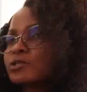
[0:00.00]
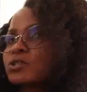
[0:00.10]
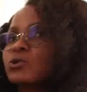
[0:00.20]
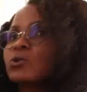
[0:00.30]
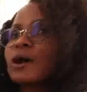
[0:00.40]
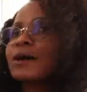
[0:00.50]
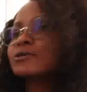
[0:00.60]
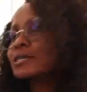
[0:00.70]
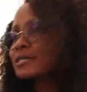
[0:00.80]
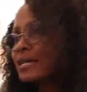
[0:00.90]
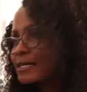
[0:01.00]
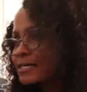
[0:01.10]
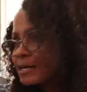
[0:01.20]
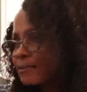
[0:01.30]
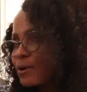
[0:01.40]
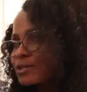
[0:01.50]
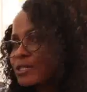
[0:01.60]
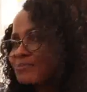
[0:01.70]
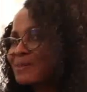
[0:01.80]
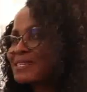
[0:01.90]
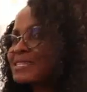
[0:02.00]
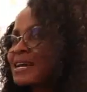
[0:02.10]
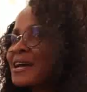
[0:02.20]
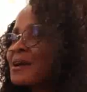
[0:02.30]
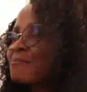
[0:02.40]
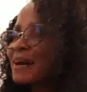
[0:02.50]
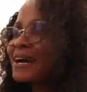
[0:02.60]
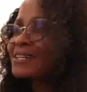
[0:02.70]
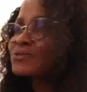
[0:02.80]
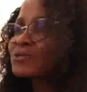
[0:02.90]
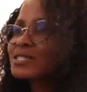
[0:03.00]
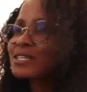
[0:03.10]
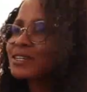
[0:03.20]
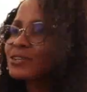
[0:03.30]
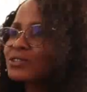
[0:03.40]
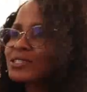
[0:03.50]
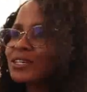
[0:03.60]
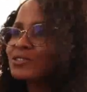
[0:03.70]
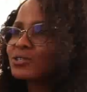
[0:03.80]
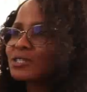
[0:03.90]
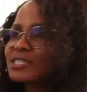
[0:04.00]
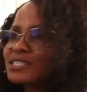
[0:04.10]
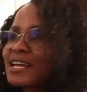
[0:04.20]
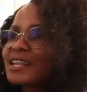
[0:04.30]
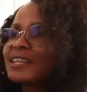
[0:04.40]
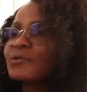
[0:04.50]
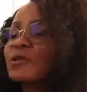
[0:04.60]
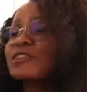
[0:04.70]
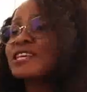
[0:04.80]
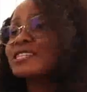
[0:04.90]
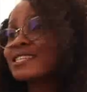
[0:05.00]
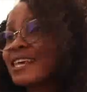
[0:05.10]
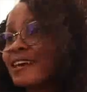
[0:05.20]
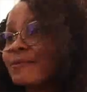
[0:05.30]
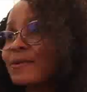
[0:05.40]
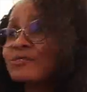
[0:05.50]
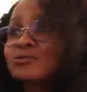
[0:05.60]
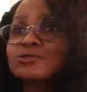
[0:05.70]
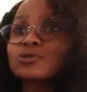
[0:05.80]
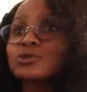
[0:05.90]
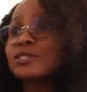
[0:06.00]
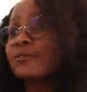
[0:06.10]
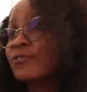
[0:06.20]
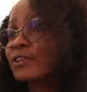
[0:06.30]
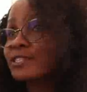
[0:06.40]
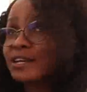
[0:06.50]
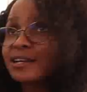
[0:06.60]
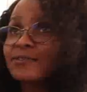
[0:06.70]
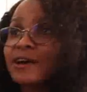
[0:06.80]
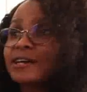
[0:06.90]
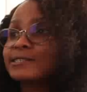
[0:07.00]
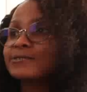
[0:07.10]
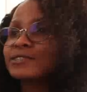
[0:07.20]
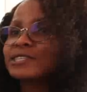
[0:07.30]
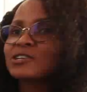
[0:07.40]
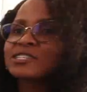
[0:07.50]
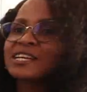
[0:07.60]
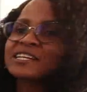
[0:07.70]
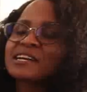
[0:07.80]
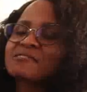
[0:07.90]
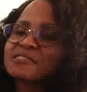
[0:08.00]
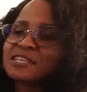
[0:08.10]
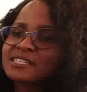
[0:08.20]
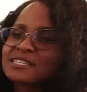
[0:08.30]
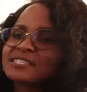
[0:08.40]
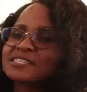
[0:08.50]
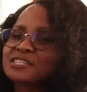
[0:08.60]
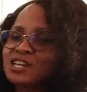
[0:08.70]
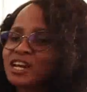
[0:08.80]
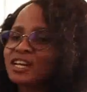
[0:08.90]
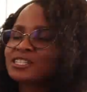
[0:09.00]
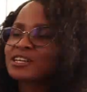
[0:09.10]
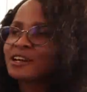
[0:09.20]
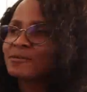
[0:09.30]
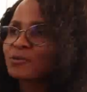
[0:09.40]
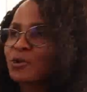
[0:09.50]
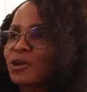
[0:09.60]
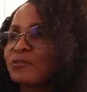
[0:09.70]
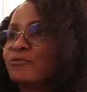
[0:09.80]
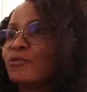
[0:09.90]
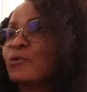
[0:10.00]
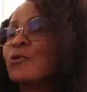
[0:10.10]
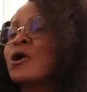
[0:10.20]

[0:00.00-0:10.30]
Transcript: So I was excited about it, but my heart was still not settled. And then when this came, and it was so different, I'd never heard of it, I was like, now this is the challenge I am going for.